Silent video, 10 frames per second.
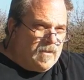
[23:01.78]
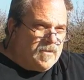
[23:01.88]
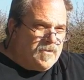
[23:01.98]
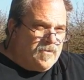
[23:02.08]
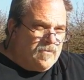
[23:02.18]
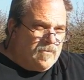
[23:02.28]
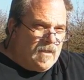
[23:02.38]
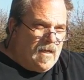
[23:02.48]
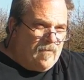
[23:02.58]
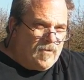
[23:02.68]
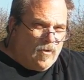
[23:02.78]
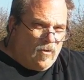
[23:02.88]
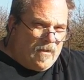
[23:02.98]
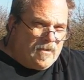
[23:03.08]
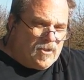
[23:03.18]
is to have a
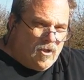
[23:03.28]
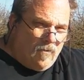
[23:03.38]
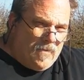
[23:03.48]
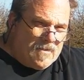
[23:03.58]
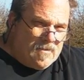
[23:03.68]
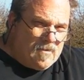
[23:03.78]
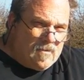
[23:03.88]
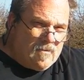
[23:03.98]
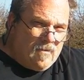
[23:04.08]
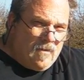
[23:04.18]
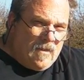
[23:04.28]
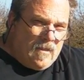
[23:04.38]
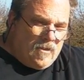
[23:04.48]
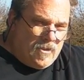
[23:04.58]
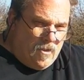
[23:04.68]
solar install business.
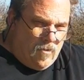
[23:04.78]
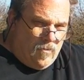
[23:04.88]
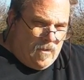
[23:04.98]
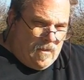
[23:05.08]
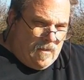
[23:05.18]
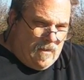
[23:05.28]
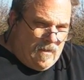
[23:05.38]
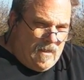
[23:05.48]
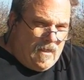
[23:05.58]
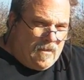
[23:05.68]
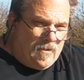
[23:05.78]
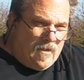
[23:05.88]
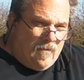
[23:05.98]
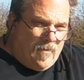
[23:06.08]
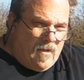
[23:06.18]
So these are
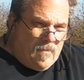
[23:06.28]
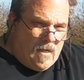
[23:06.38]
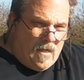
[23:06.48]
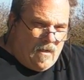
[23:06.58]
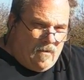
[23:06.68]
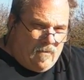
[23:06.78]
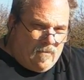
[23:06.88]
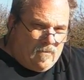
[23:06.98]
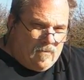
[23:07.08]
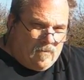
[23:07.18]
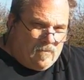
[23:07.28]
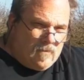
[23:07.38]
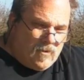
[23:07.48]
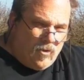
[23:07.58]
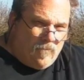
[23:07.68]
going to be my
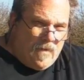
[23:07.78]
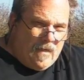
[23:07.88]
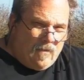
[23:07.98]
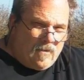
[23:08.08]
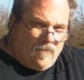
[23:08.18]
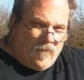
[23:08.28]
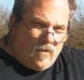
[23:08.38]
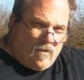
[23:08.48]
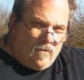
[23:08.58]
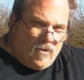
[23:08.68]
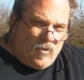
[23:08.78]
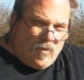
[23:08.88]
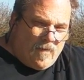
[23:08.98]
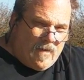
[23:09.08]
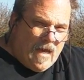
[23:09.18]
solar panels for
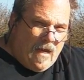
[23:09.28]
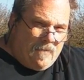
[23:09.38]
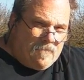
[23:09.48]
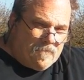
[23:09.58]
doing that.